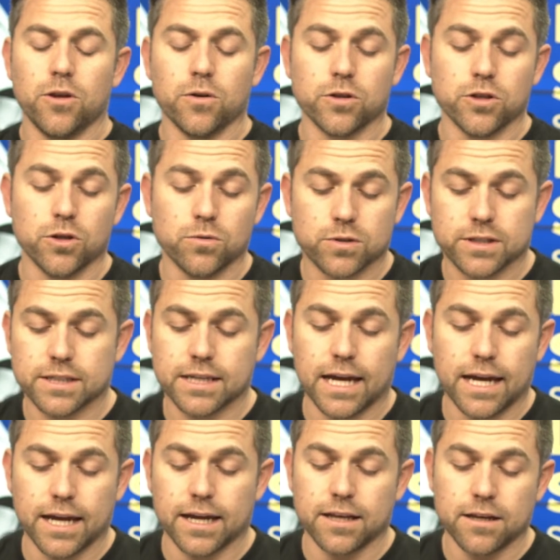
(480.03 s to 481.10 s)
You can do
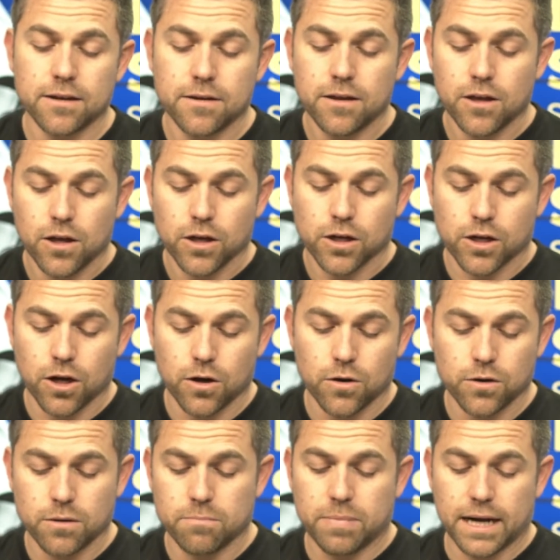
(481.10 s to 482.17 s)
scan
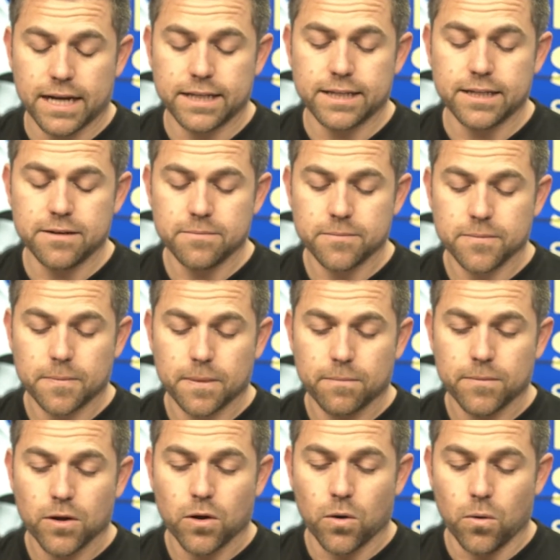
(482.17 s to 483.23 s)
code binding,
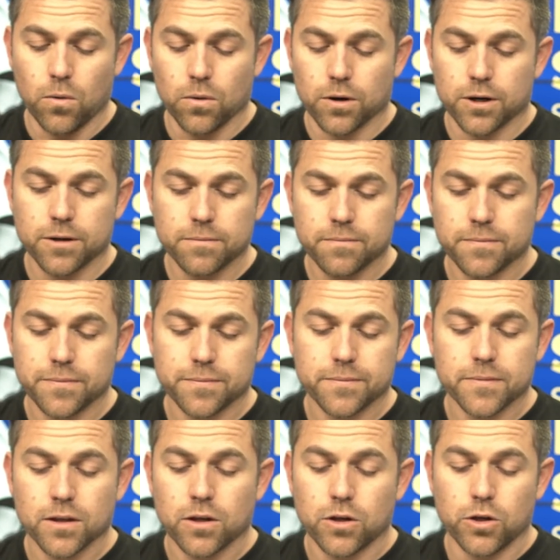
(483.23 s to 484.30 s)
or
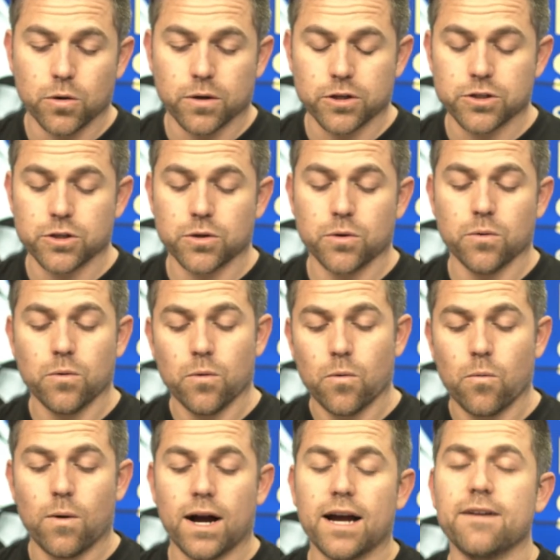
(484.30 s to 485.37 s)
you can do
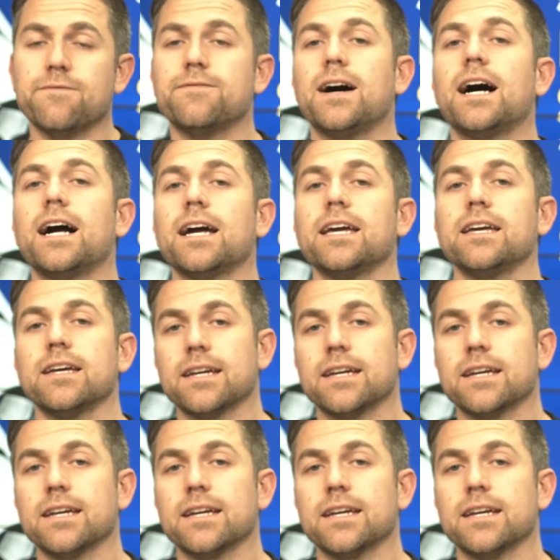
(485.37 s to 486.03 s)
Wi-Fi